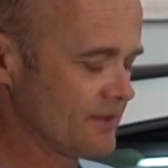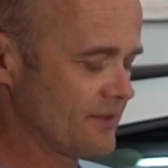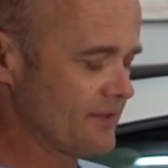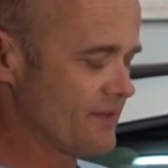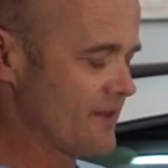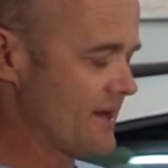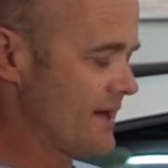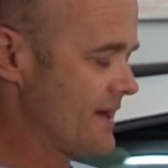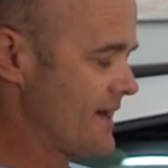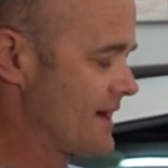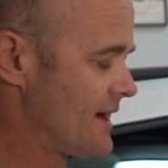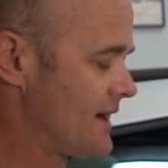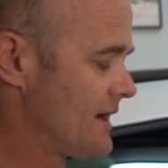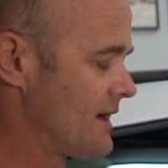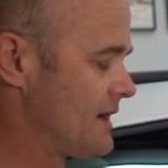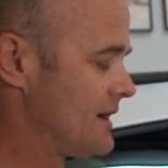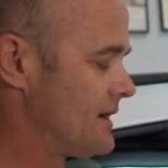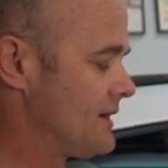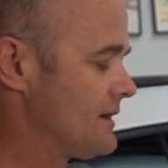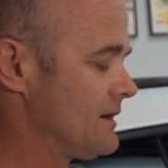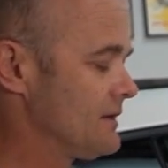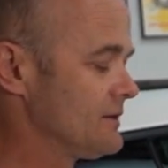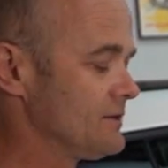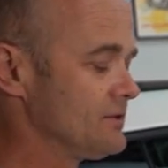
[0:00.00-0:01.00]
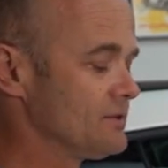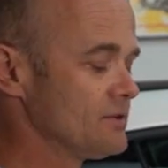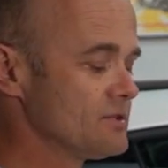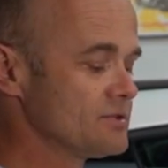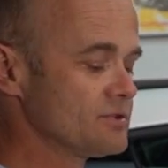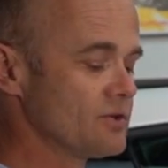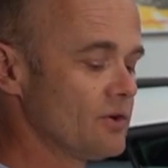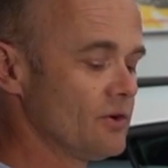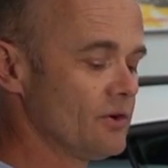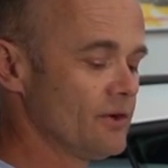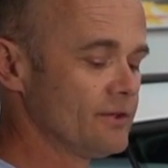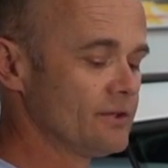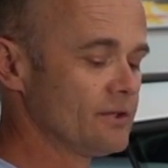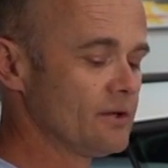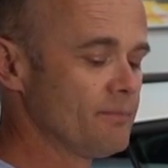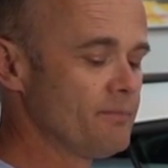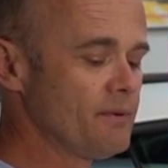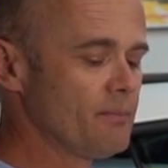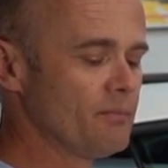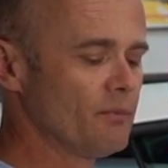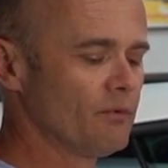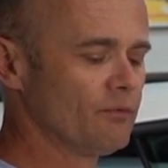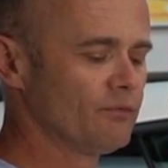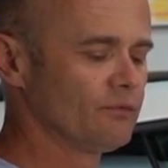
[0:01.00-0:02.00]
they are designed and a
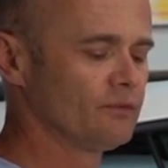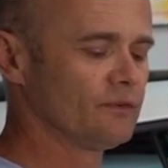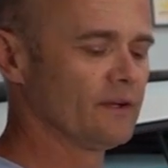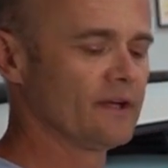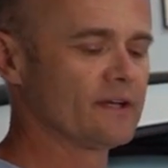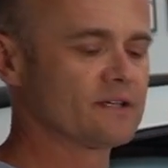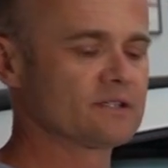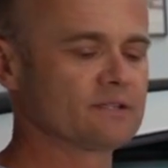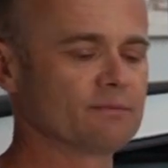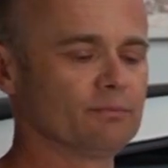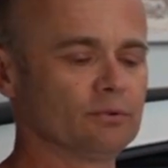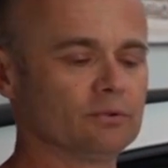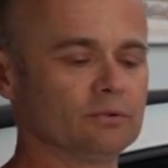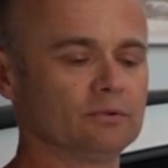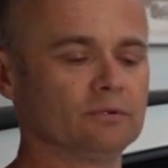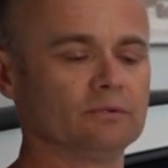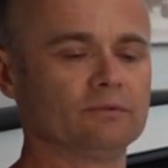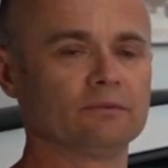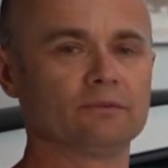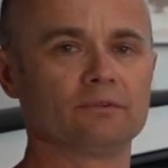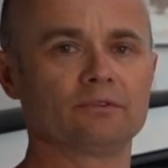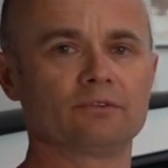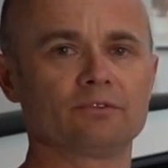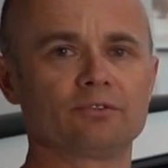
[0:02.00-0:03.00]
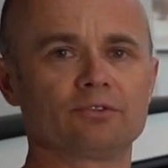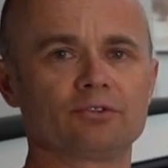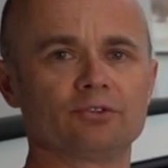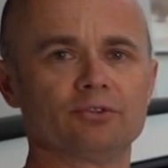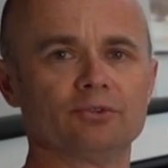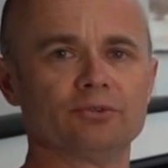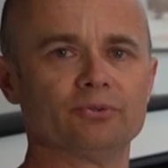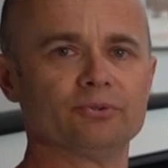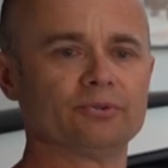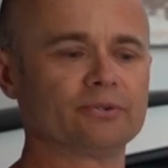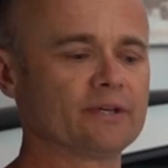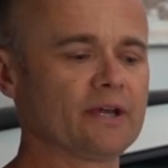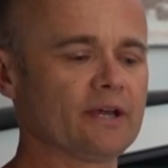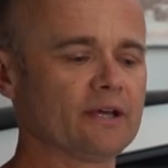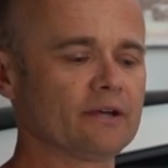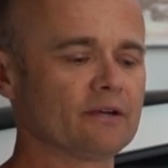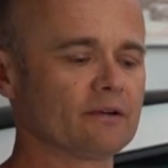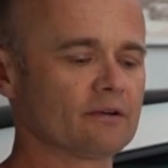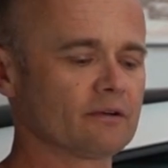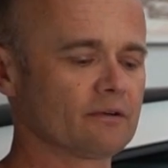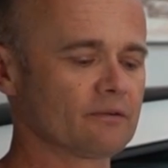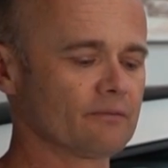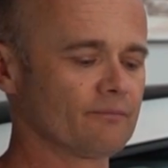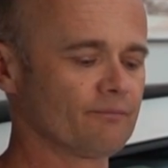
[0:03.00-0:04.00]
bit more flexible to
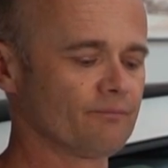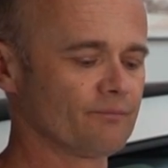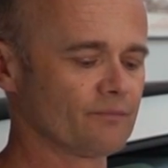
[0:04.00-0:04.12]
get